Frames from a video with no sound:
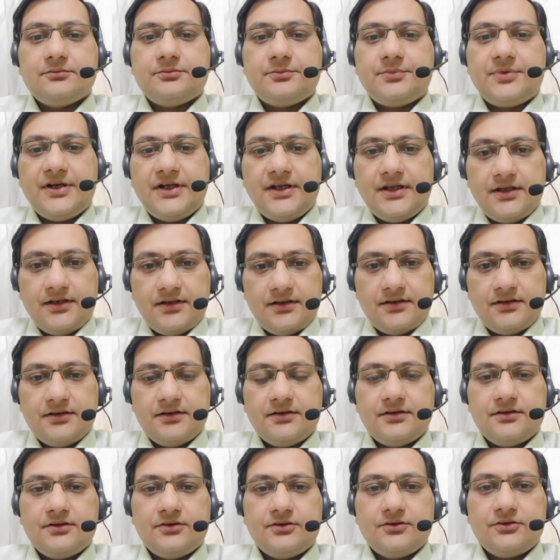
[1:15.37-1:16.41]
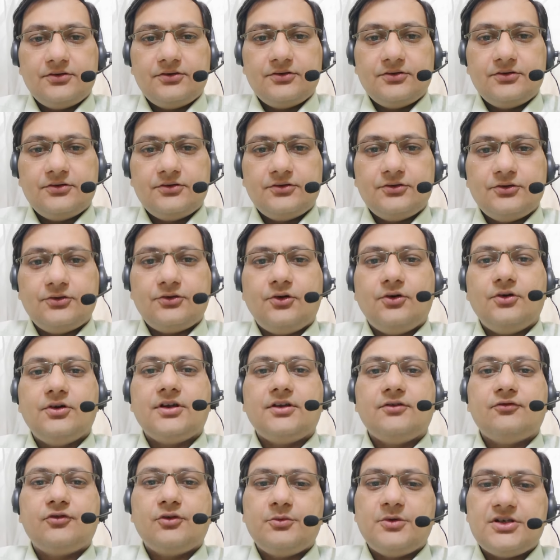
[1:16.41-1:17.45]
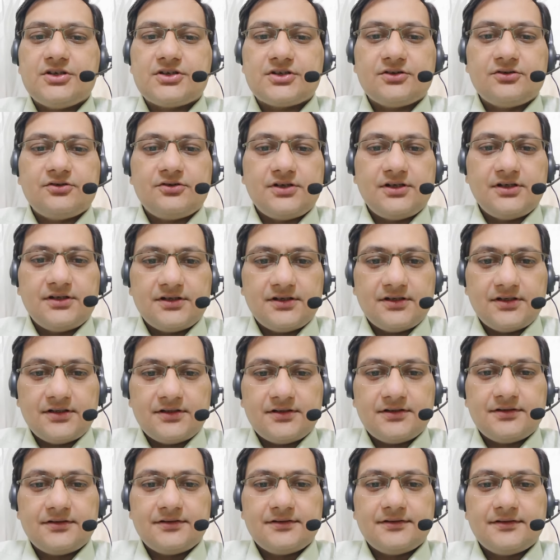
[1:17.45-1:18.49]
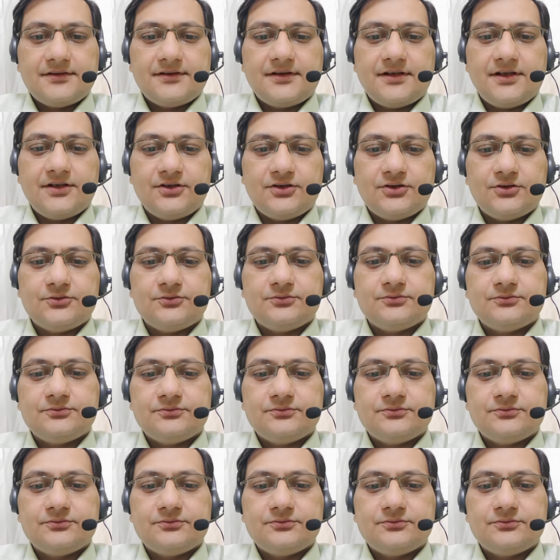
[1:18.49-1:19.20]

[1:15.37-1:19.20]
prey to wrong information on internet. Thank you.